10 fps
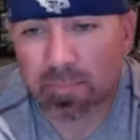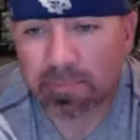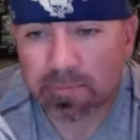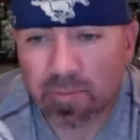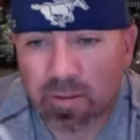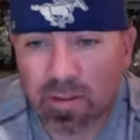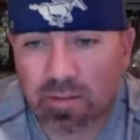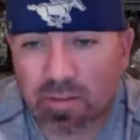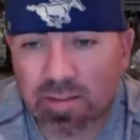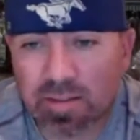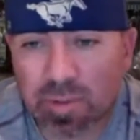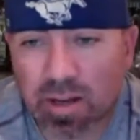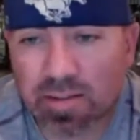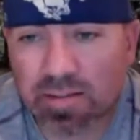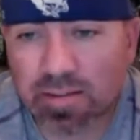They've got some guys in
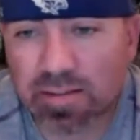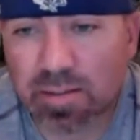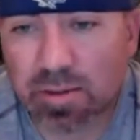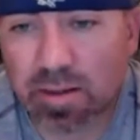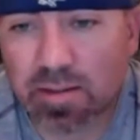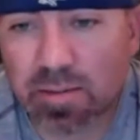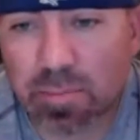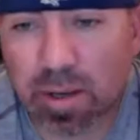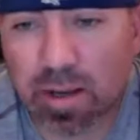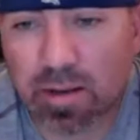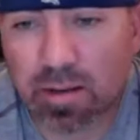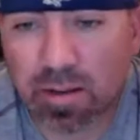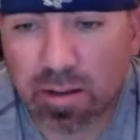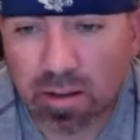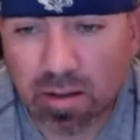this team that like to bang
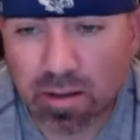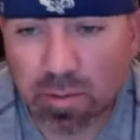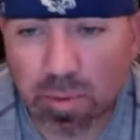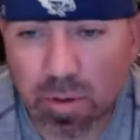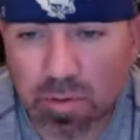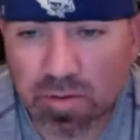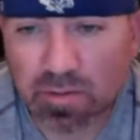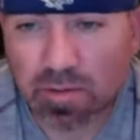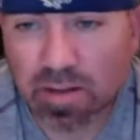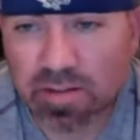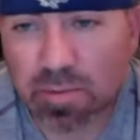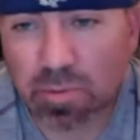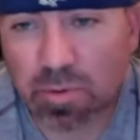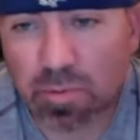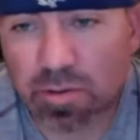in the post. They've got some perimeter
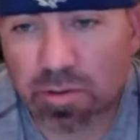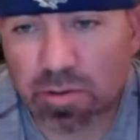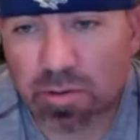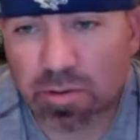shooting.